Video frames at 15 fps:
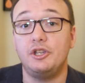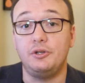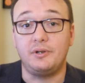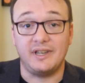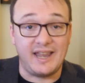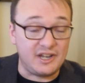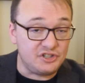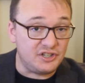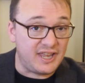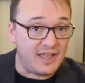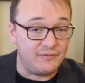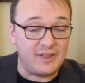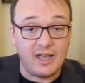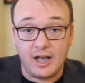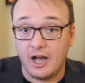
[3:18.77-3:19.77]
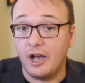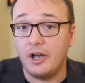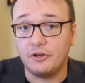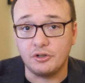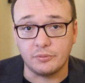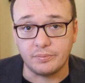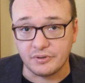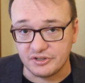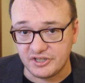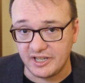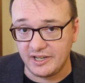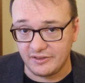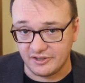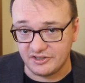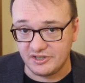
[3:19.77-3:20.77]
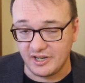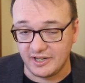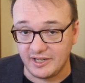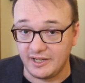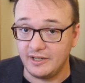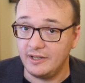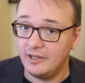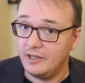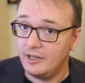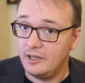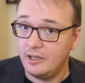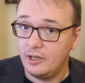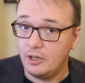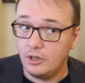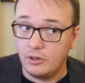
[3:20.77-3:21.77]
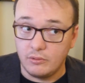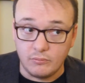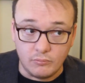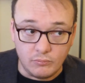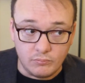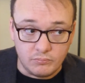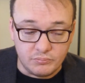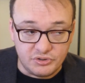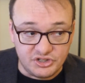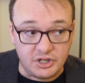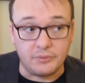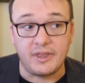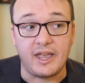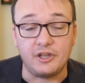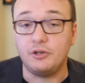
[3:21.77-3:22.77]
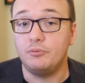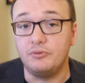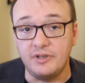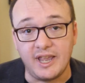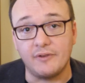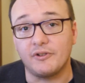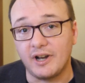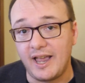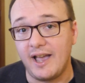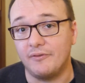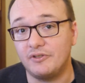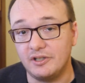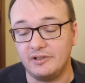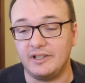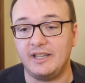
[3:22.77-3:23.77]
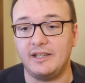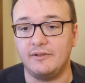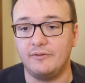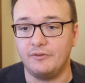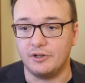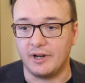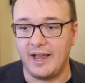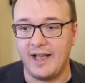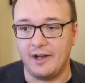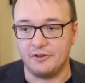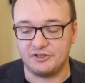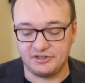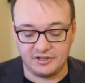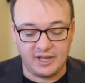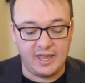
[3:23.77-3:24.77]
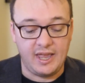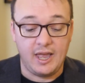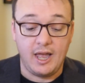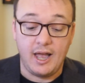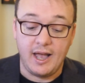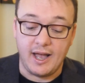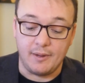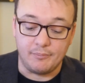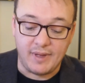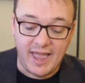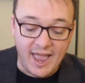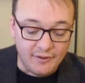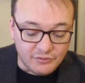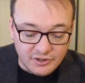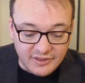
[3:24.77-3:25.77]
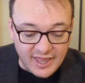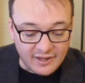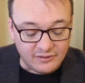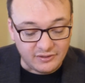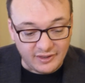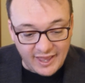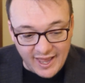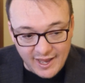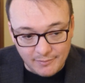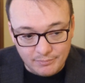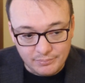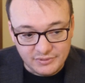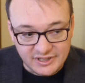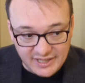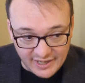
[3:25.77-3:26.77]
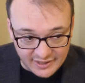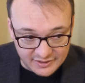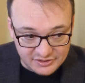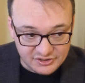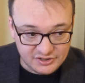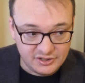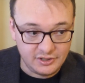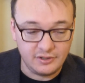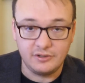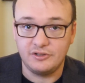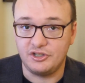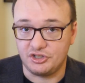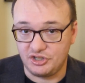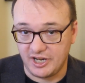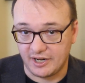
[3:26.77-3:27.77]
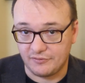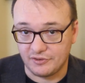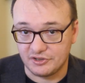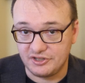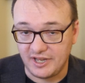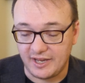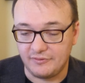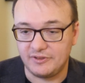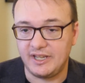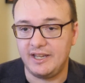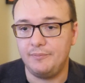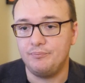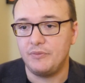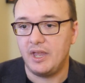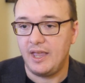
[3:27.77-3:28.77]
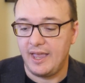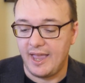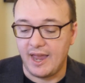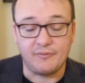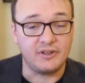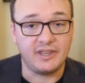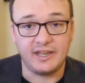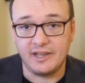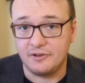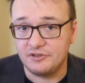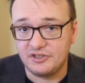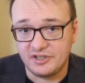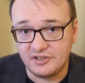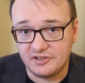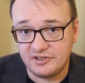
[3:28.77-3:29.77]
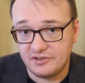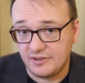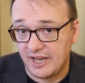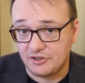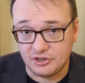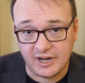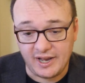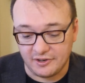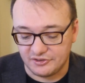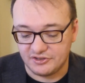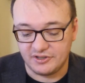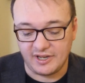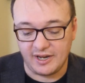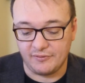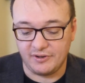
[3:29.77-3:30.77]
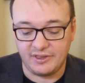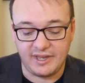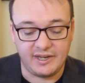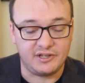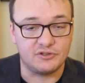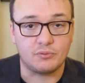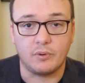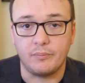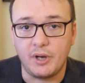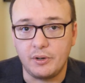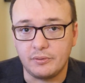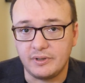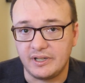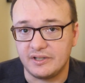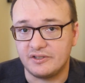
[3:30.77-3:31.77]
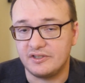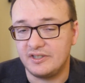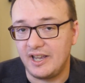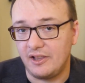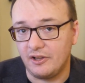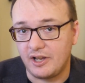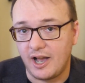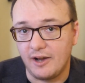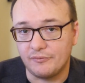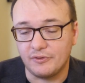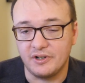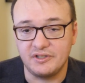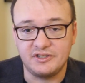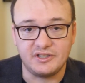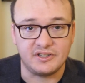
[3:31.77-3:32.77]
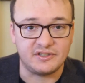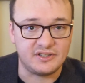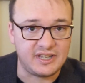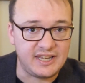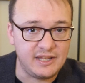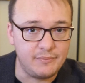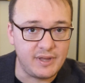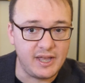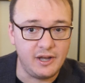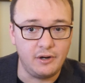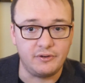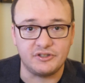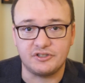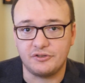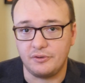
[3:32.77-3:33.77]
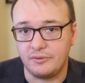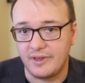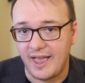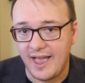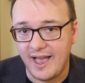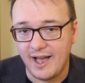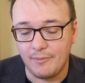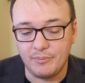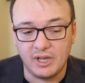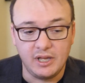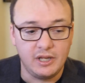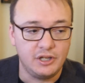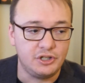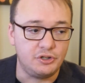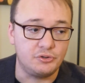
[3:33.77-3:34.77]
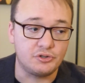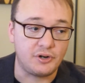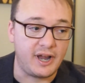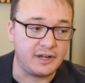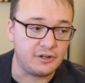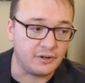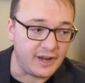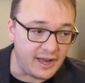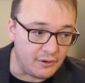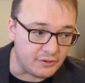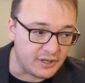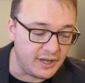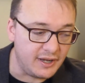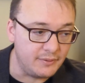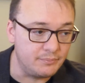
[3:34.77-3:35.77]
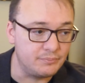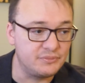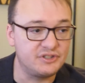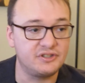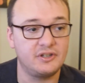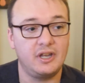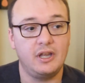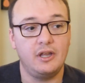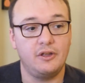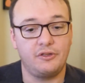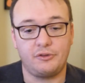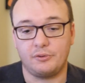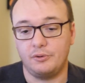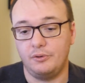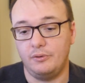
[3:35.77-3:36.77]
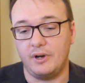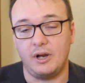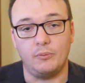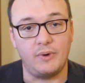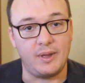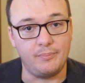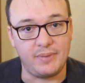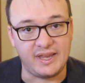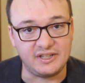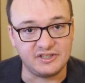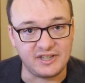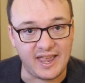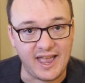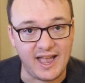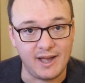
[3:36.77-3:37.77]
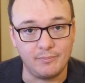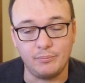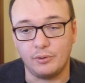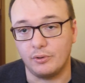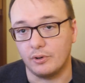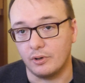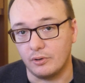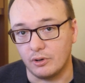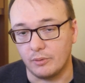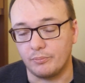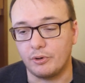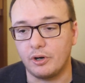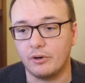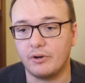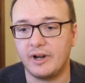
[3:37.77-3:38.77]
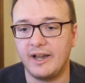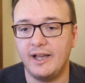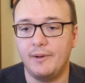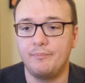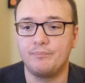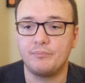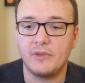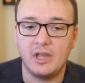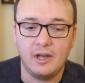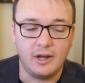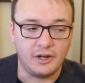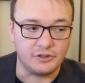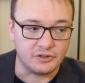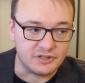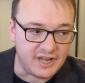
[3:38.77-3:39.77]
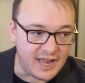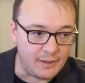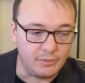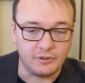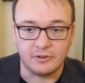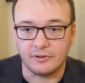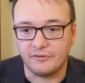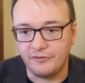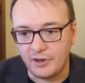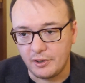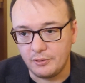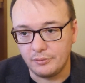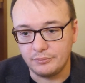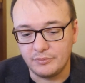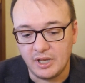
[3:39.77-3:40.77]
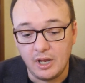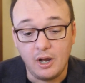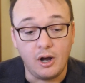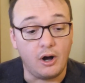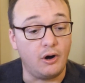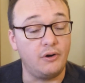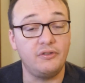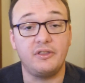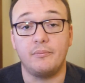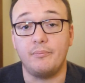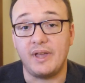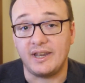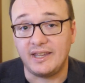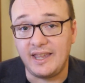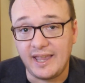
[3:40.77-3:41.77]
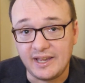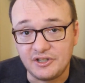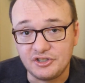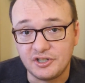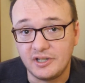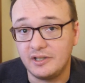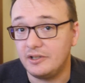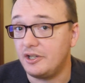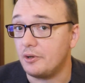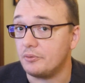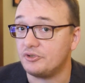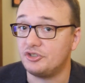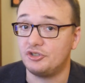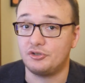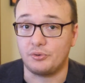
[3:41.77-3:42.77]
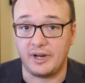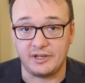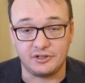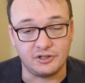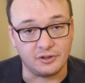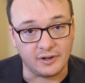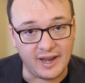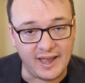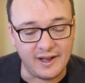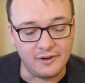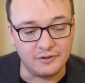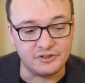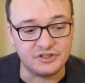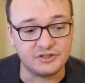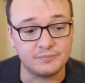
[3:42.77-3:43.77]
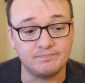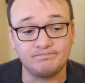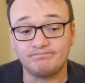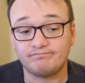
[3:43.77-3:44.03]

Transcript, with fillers: you can actually have 100% of the study so that you never have to leave your house. Um, after that lab test to check for safety, everything else is at your house. Everything is remote. It's teleconference, it's email, it's through the app. You track your outcomes through a web based app or, or a program on your tablet or phone. All the medication goes straight to your house.